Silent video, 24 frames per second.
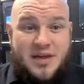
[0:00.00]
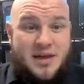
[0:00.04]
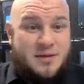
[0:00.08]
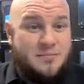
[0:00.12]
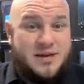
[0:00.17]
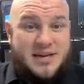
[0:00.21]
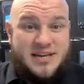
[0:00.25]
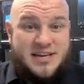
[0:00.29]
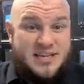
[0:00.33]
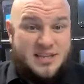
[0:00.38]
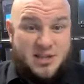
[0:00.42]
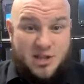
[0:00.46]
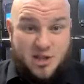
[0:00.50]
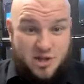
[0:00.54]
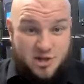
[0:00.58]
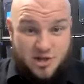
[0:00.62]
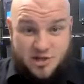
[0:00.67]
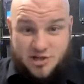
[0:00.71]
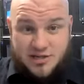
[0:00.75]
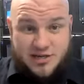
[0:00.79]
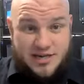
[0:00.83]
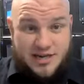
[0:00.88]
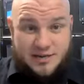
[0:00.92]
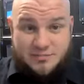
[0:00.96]
I made
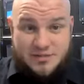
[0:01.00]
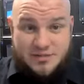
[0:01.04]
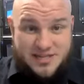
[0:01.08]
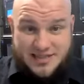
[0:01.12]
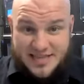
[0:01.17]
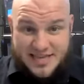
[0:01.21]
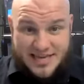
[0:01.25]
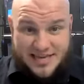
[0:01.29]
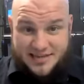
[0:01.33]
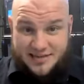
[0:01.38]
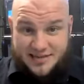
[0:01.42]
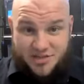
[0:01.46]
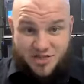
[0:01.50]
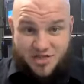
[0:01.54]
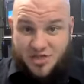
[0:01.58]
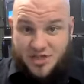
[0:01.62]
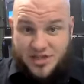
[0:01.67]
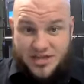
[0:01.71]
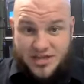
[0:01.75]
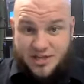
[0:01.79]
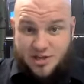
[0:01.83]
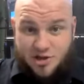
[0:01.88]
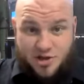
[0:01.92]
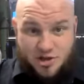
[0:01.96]
that
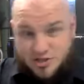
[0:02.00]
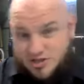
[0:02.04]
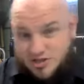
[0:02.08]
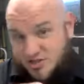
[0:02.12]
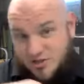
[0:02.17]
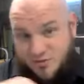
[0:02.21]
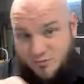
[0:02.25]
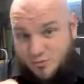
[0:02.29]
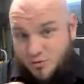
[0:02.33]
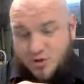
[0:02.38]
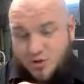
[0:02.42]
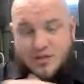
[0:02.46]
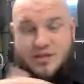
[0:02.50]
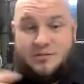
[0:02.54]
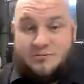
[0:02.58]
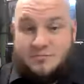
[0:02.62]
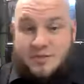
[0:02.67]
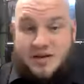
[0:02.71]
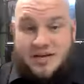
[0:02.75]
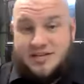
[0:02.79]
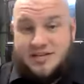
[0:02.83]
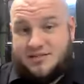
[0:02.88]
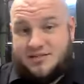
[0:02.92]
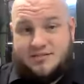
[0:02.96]
thing look somewhere in
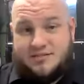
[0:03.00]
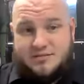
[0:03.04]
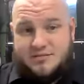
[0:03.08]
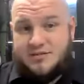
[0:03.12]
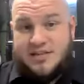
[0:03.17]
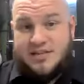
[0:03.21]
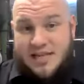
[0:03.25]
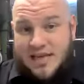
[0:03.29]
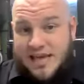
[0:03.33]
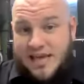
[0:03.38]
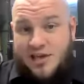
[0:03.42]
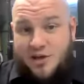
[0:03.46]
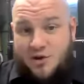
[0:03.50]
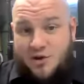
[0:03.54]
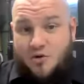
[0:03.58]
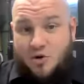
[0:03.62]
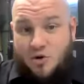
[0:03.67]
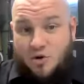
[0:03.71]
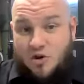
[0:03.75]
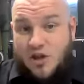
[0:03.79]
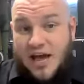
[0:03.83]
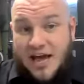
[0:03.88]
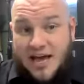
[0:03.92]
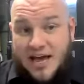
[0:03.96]
my
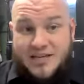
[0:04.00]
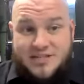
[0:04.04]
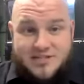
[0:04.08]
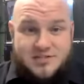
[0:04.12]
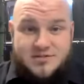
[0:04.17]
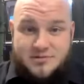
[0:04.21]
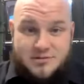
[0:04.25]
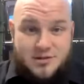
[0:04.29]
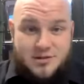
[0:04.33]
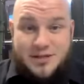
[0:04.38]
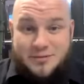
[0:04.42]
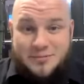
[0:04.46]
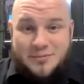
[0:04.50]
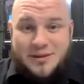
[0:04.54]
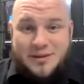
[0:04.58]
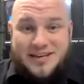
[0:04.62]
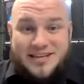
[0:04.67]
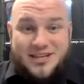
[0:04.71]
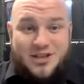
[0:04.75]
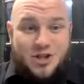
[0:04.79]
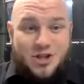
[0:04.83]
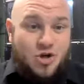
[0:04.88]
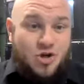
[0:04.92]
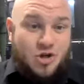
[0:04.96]
8-year-old eyes, made
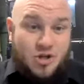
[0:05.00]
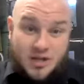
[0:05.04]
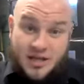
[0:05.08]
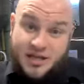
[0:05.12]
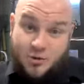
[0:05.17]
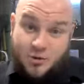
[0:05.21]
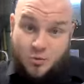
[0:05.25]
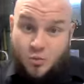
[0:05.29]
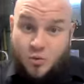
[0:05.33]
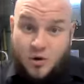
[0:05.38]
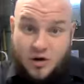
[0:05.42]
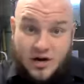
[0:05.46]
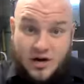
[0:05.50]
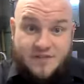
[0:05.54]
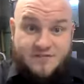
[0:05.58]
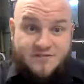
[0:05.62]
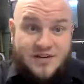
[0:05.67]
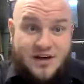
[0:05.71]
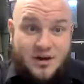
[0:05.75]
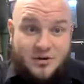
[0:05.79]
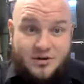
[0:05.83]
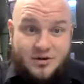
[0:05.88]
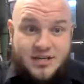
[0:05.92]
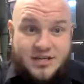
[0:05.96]
it look like where I
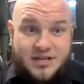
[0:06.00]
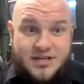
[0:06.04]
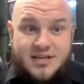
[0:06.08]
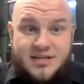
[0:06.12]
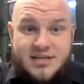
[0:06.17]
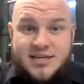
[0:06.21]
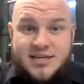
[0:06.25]
found it.